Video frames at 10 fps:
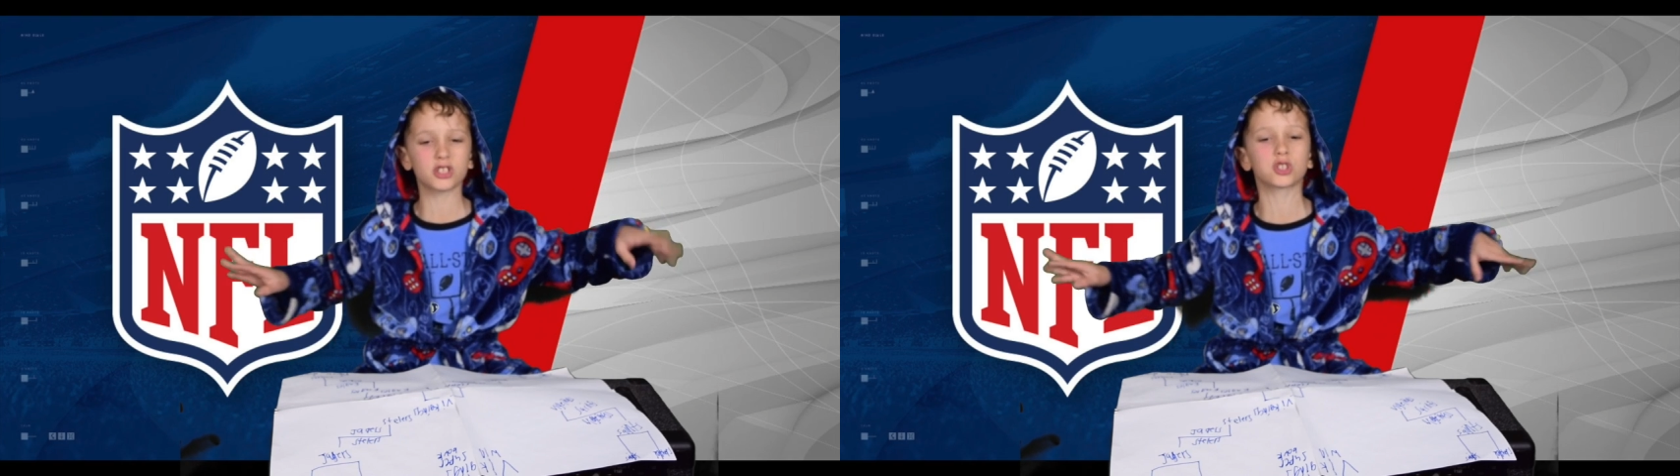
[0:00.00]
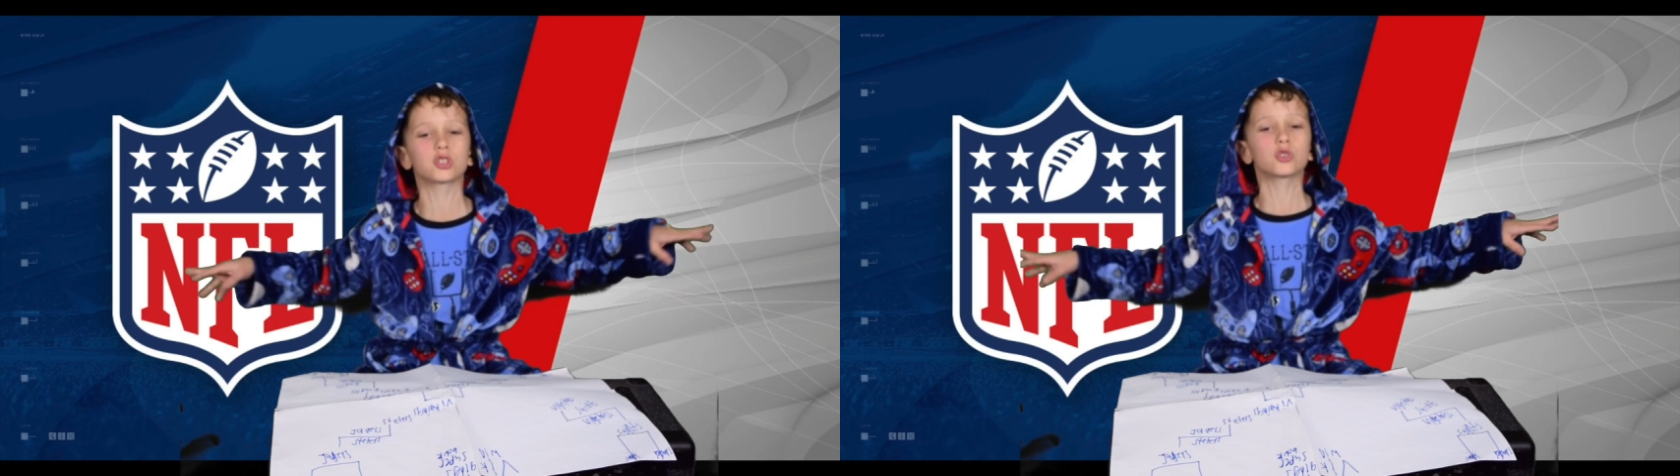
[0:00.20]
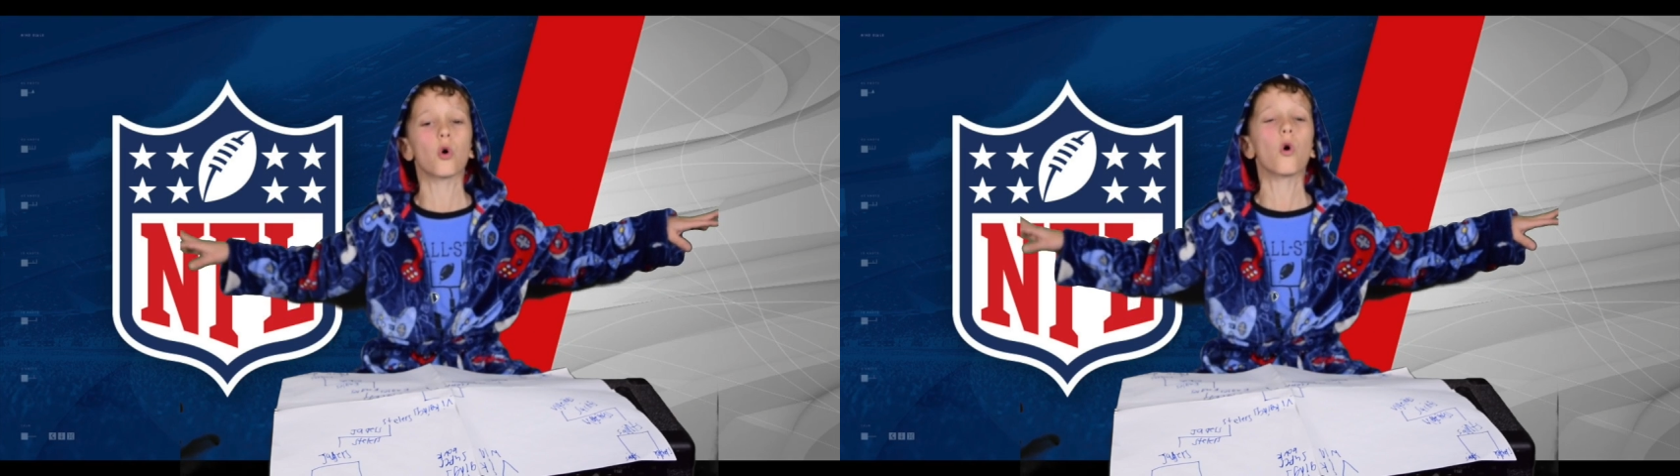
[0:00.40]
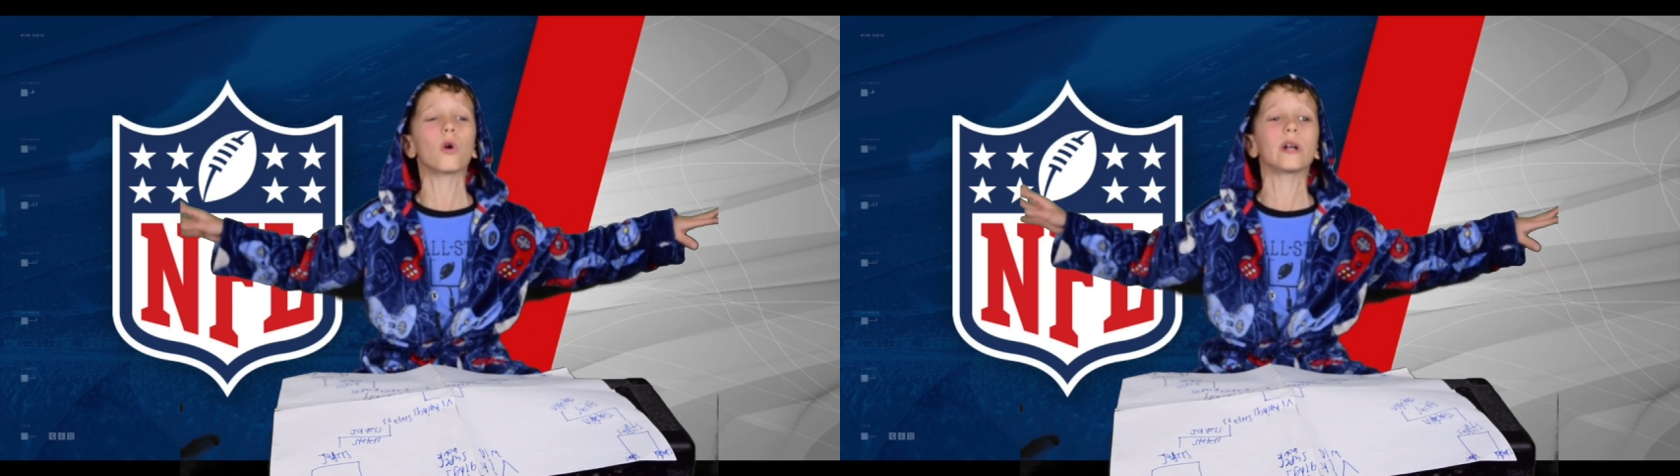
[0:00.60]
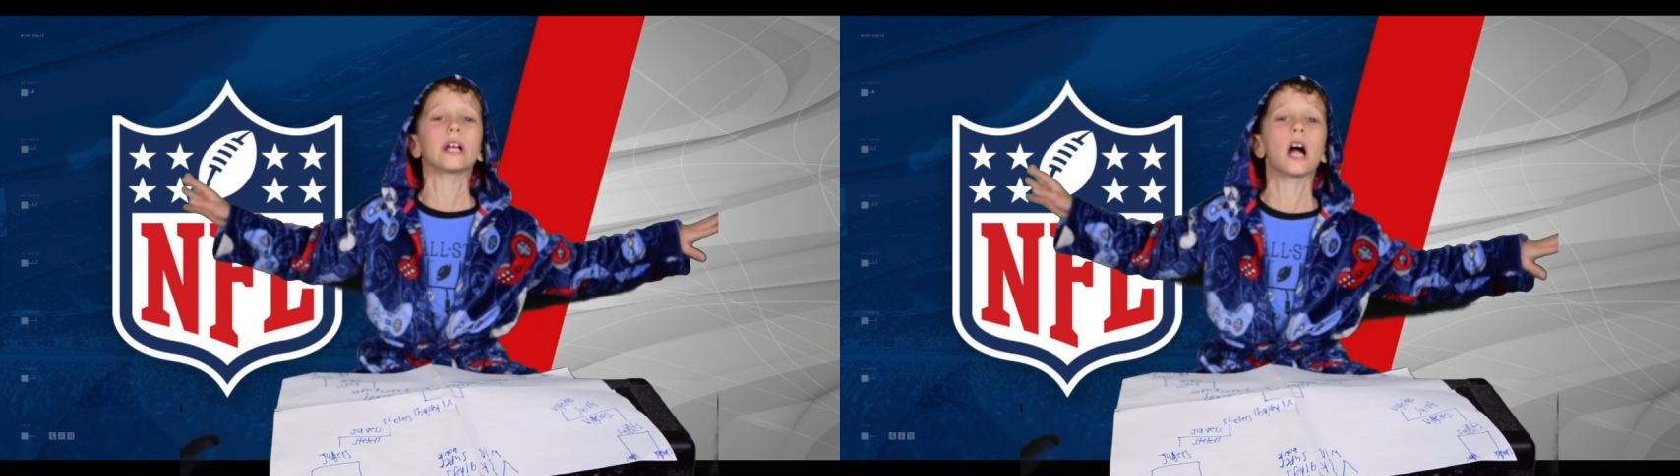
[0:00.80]

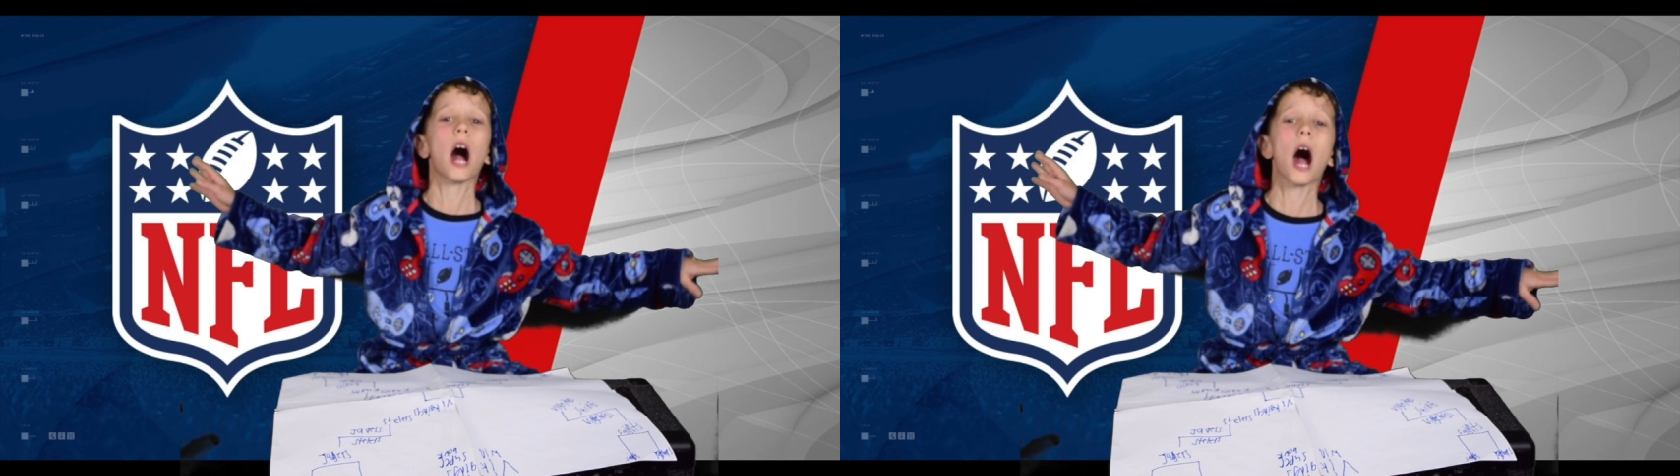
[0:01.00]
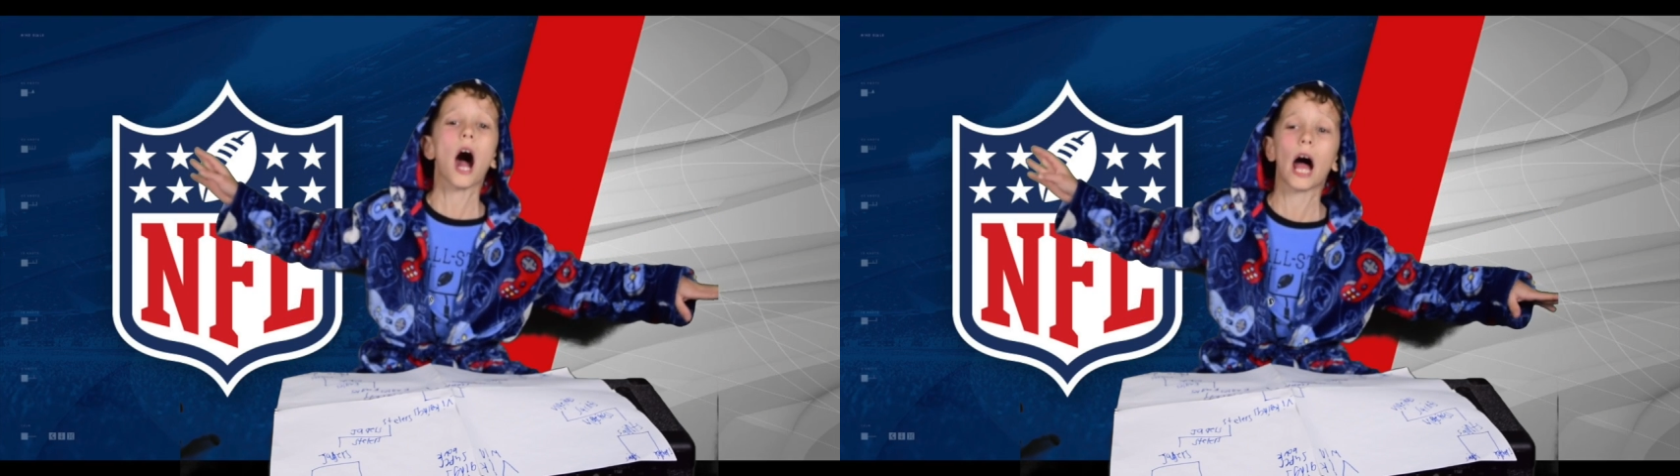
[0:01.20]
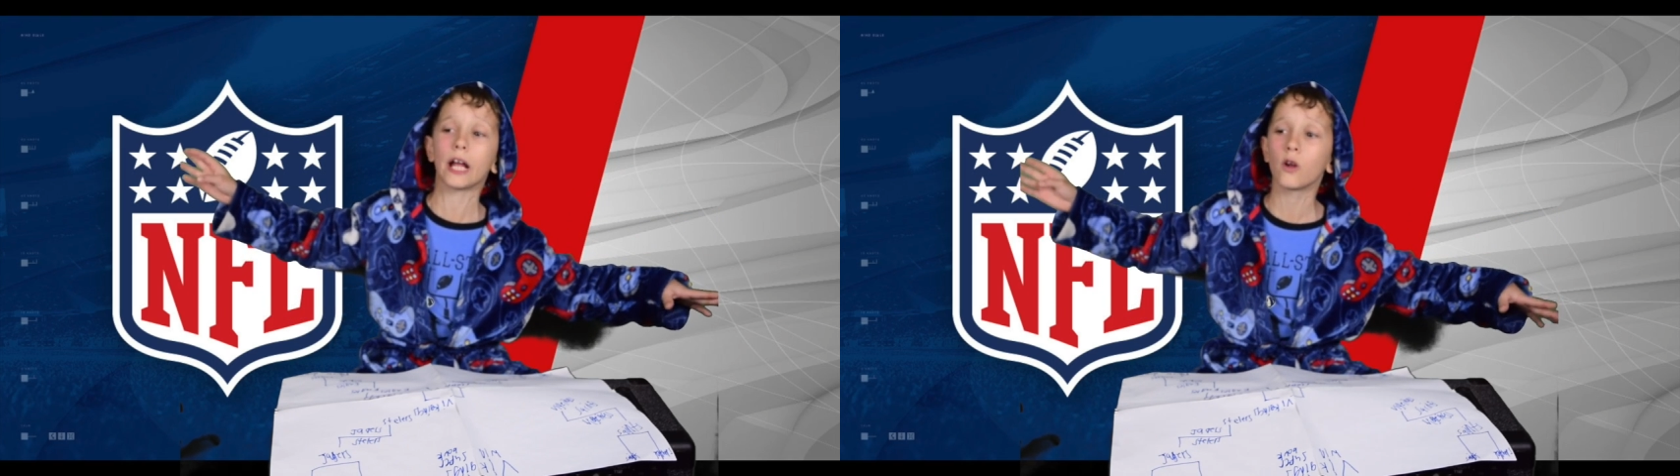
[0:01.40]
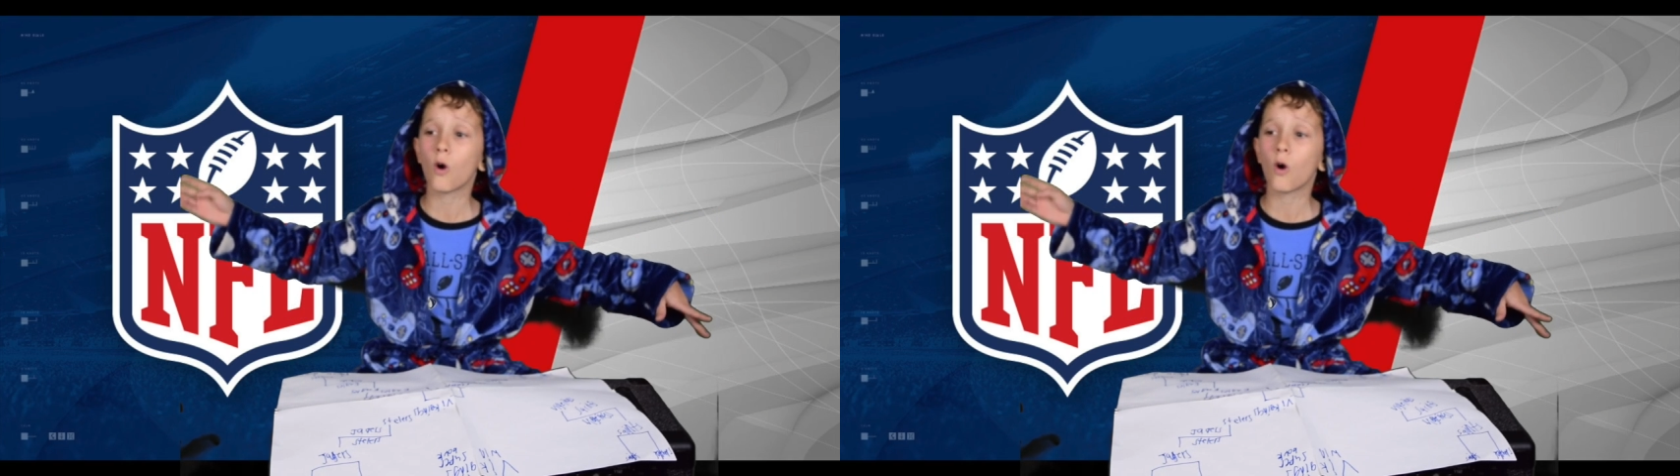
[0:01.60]
soaring high